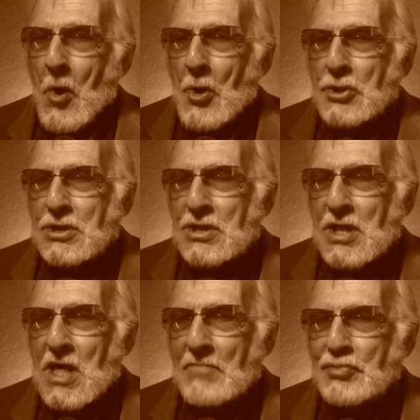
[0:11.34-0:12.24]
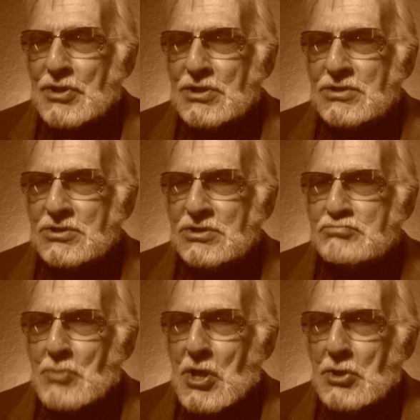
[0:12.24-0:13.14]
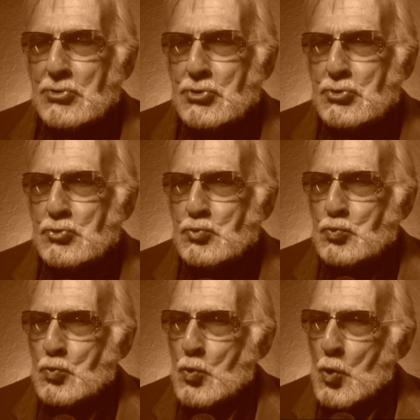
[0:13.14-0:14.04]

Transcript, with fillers: Are you happy in this modern